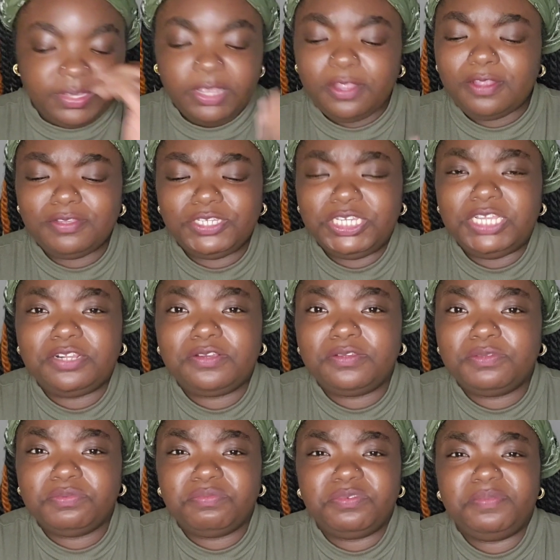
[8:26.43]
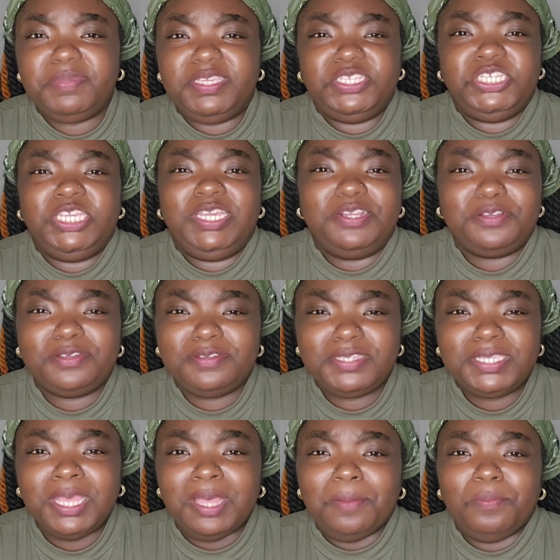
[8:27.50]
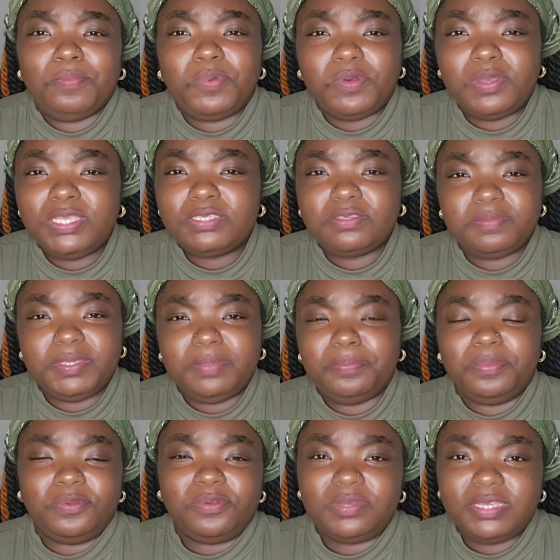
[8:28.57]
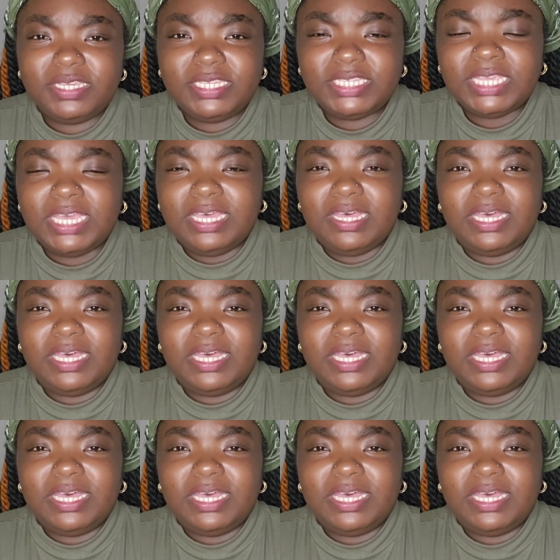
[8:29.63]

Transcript: I heard cheaters would be cheaters, boys would be boys.